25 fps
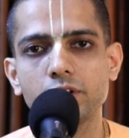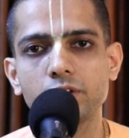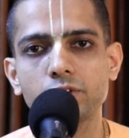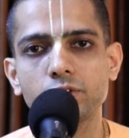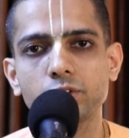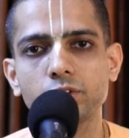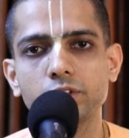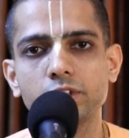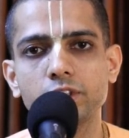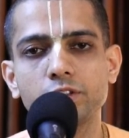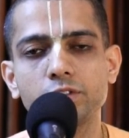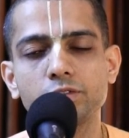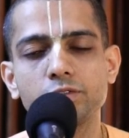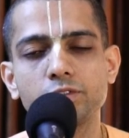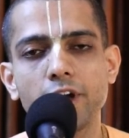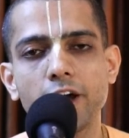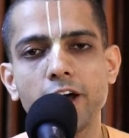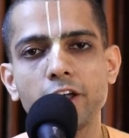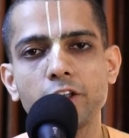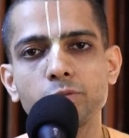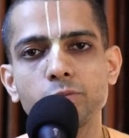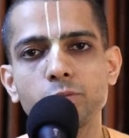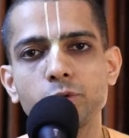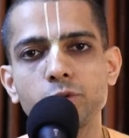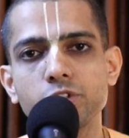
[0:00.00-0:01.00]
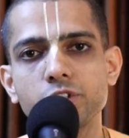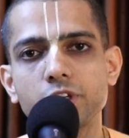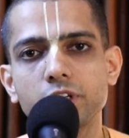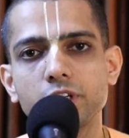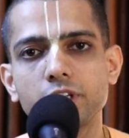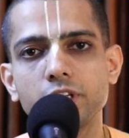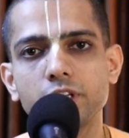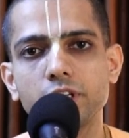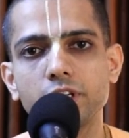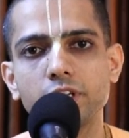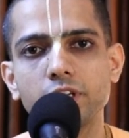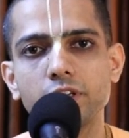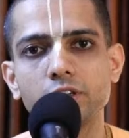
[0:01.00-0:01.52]
So this Vyas Puja
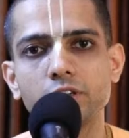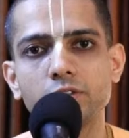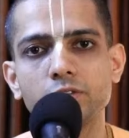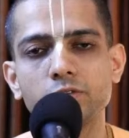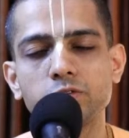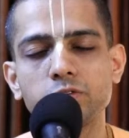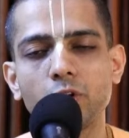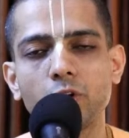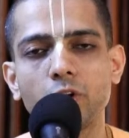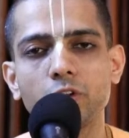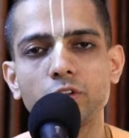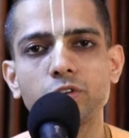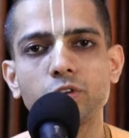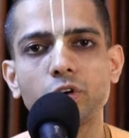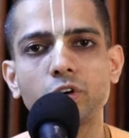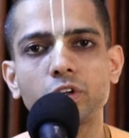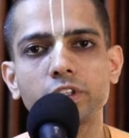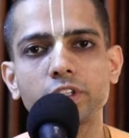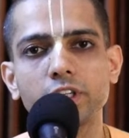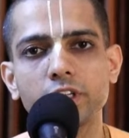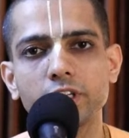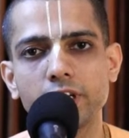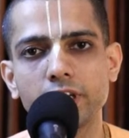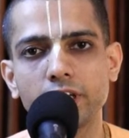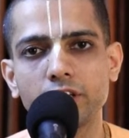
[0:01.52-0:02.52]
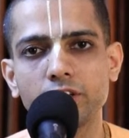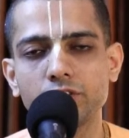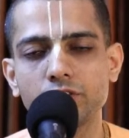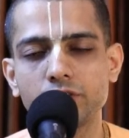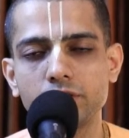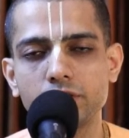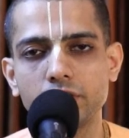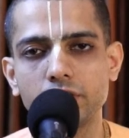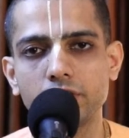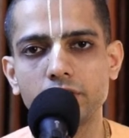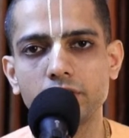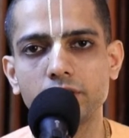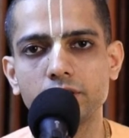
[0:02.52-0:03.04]
day falls on the next
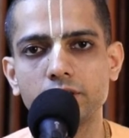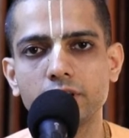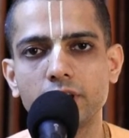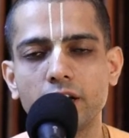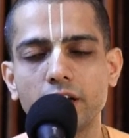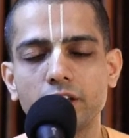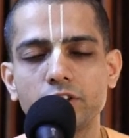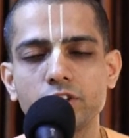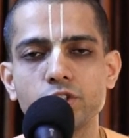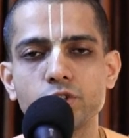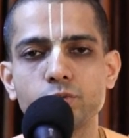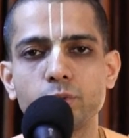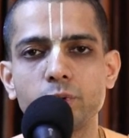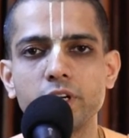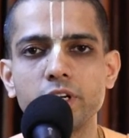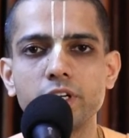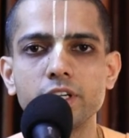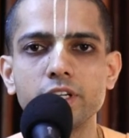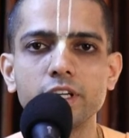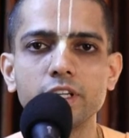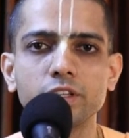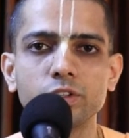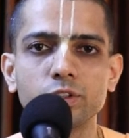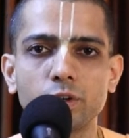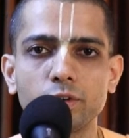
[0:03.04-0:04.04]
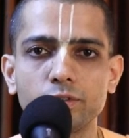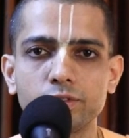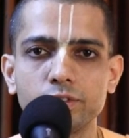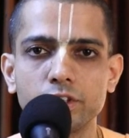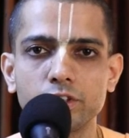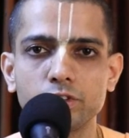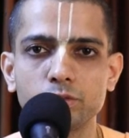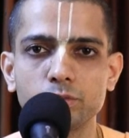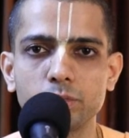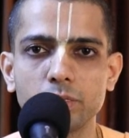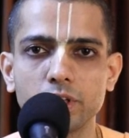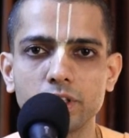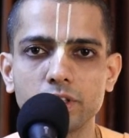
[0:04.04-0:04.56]
day, that is 20th of
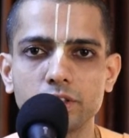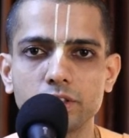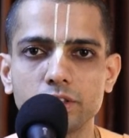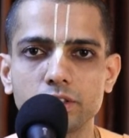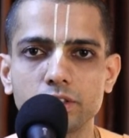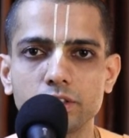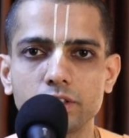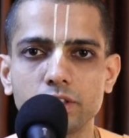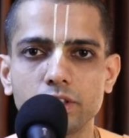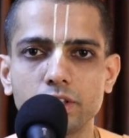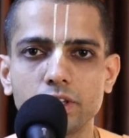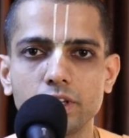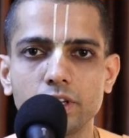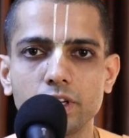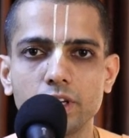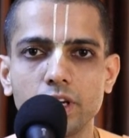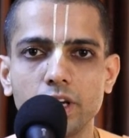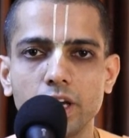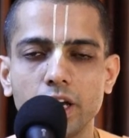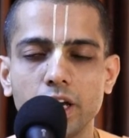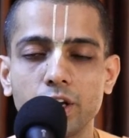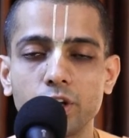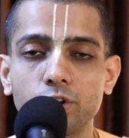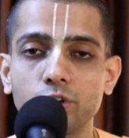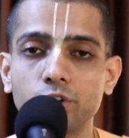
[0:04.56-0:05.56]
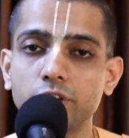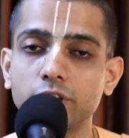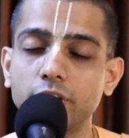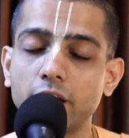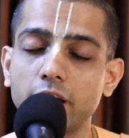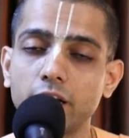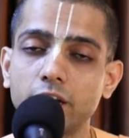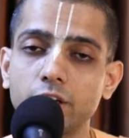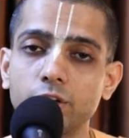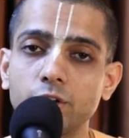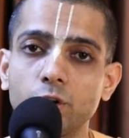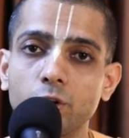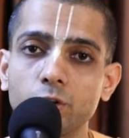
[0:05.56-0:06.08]
this month. And on
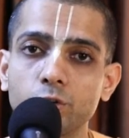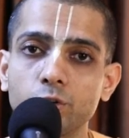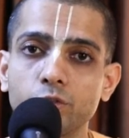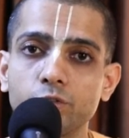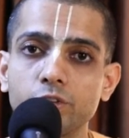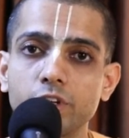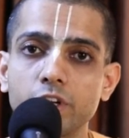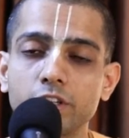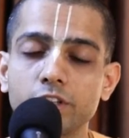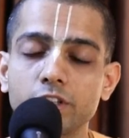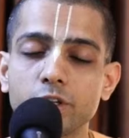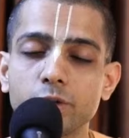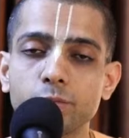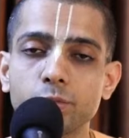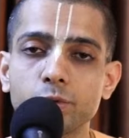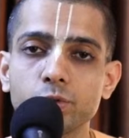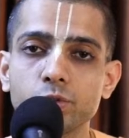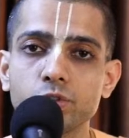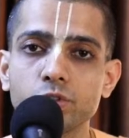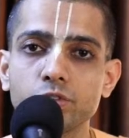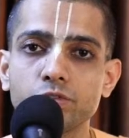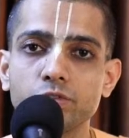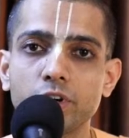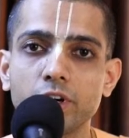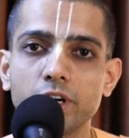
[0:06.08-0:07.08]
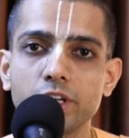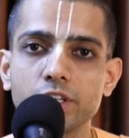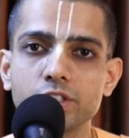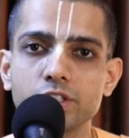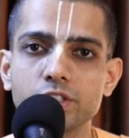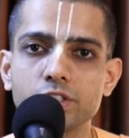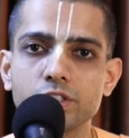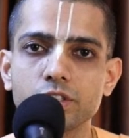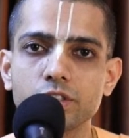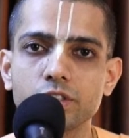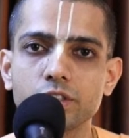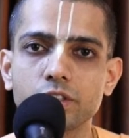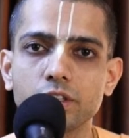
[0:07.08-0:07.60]
that day also we are supposed to
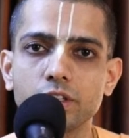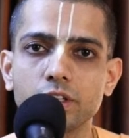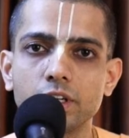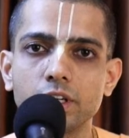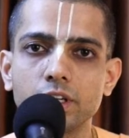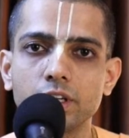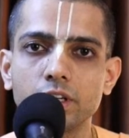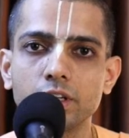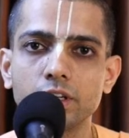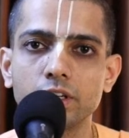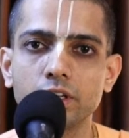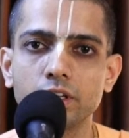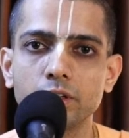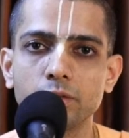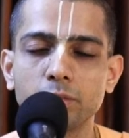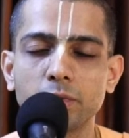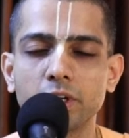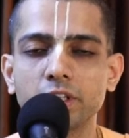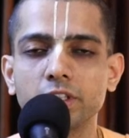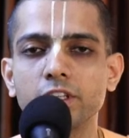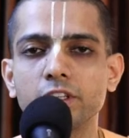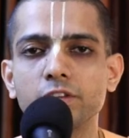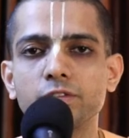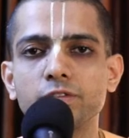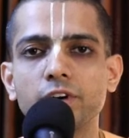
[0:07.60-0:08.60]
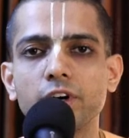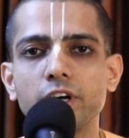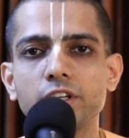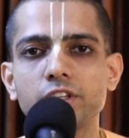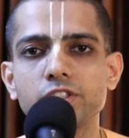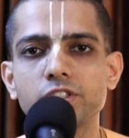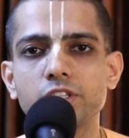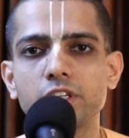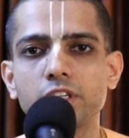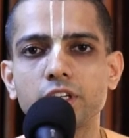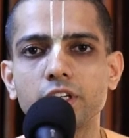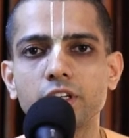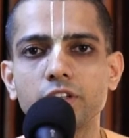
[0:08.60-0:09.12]
fast. But this
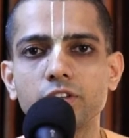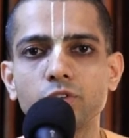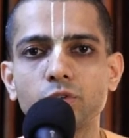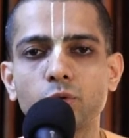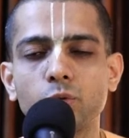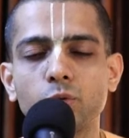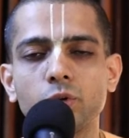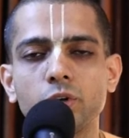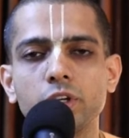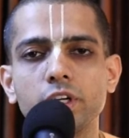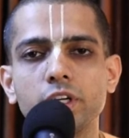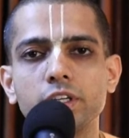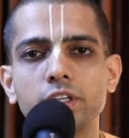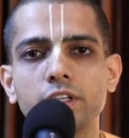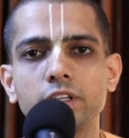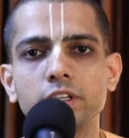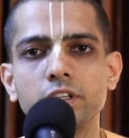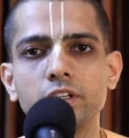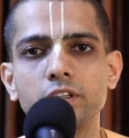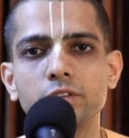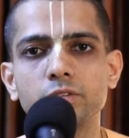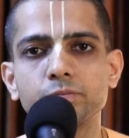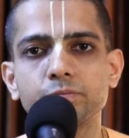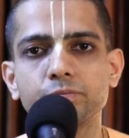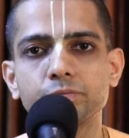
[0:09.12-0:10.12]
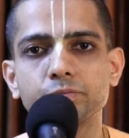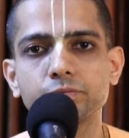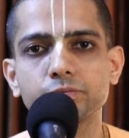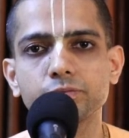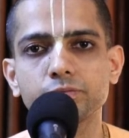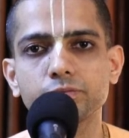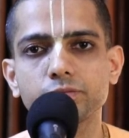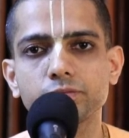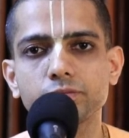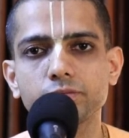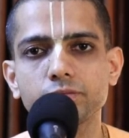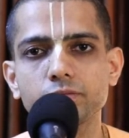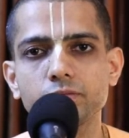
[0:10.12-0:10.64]
fasting is only till
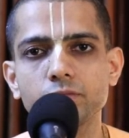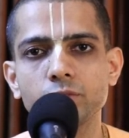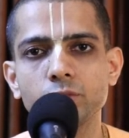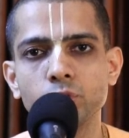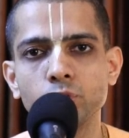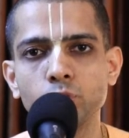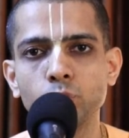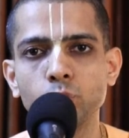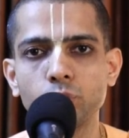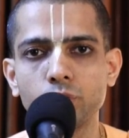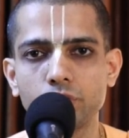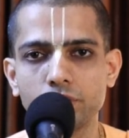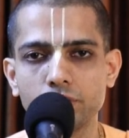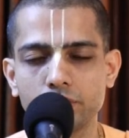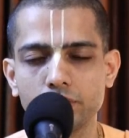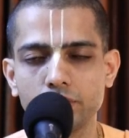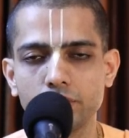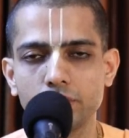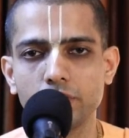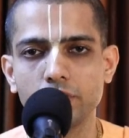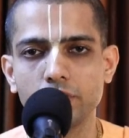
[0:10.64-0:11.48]
noon.